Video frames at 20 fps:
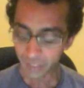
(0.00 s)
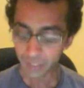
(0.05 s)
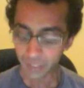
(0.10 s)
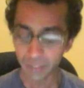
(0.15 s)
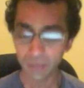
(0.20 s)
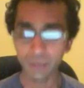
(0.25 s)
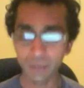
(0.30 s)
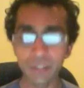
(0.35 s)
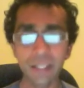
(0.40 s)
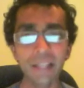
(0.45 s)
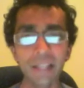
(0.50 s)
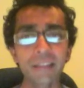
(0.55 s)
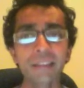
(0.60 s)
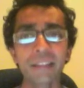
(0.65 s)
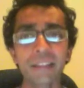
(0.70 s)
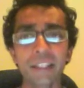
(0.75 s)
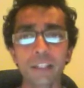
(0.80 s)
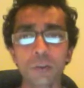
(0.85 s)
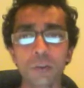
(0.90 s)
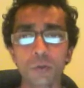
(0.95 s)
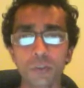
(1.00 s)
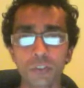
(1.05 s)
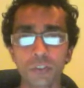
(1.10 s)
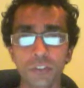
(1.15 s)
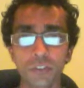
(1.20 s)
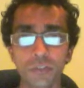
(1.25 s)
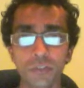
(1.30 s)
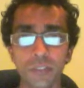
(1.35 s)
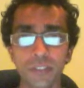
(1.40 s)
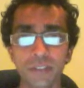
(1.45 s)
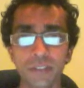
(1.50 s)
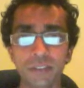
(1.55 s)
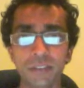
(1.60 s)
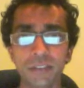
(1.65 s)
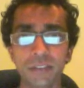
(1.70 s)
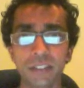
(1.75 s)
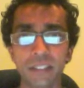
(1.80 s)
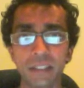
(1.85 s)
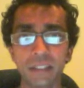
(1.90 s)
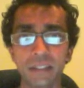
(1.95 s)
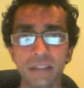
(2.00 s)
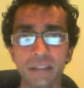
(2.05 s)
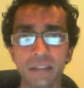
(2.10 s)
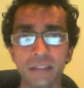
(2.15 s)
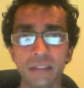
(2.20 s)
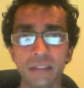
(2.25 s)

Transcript: Another thing he also stresses is